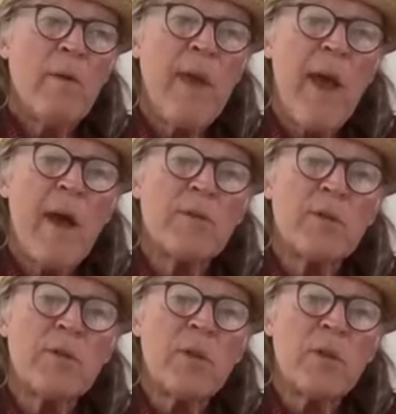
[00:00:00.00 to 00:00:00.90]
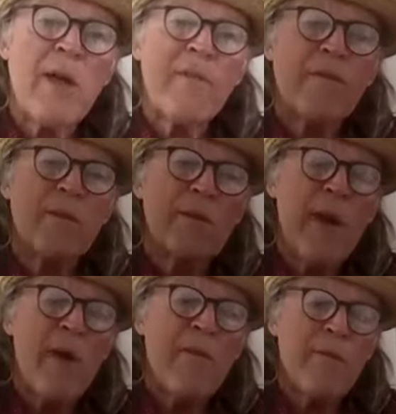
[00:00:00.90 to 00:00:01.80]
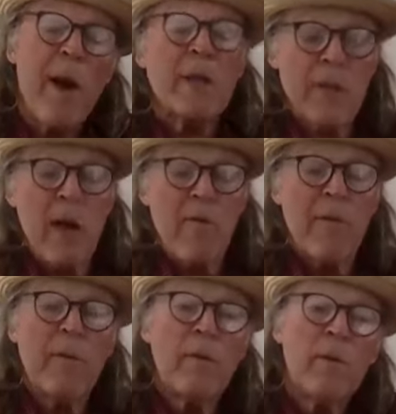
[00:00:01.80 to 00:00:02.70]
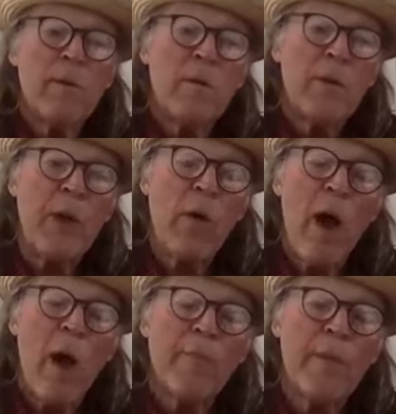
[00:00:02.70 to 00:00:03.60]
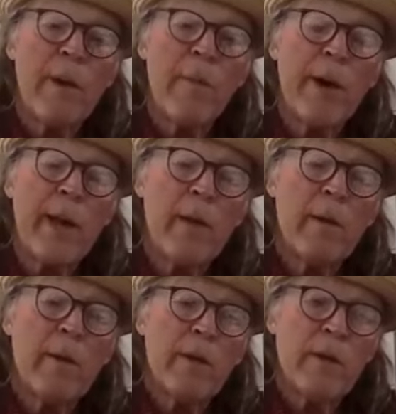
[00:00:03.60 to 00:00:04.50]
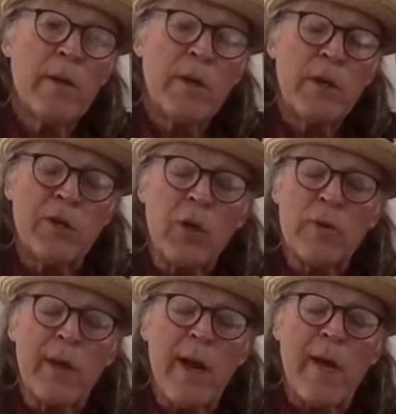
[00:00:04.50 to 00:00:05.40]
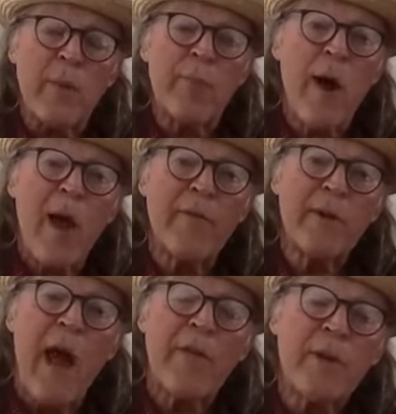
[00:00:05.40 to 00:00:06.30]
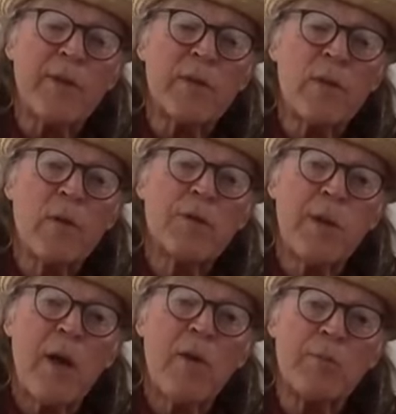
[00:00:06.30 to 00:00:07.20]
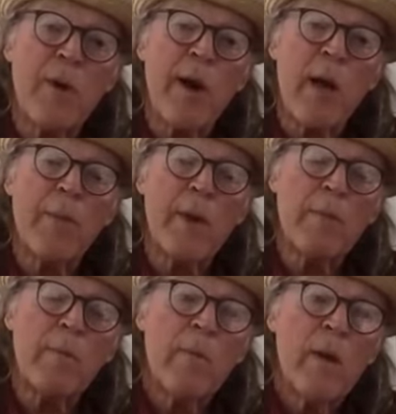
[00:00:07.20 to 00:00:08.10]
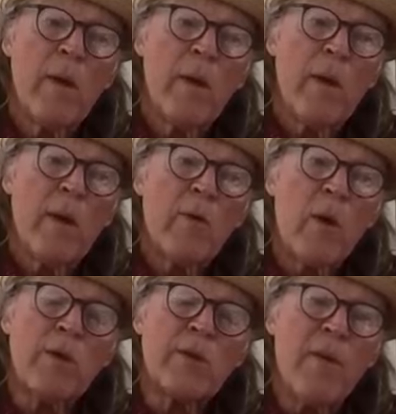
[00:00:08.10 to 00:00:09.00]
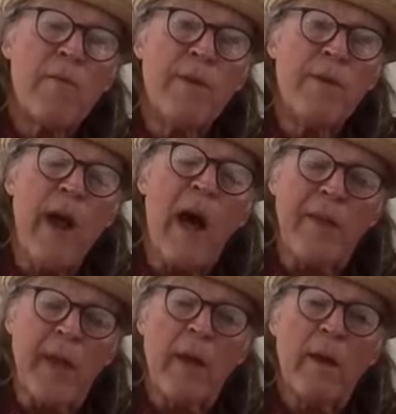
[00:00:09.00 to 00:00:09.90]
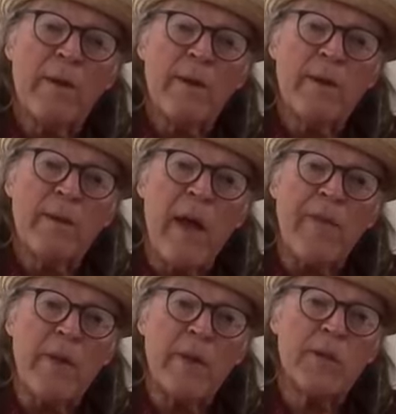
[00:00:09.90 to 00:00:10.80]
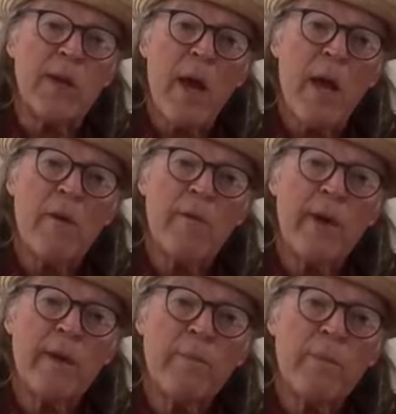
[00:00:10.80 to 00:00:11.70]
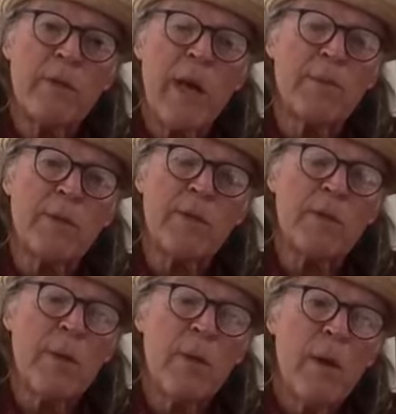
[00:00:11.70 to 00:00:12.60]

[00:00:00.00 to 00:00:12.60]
the answers to life after death myself, with no help from anybody. Certainly not the private Catholic schools that I was brought up in. Of course, they have nothing, nothing to say of any substance.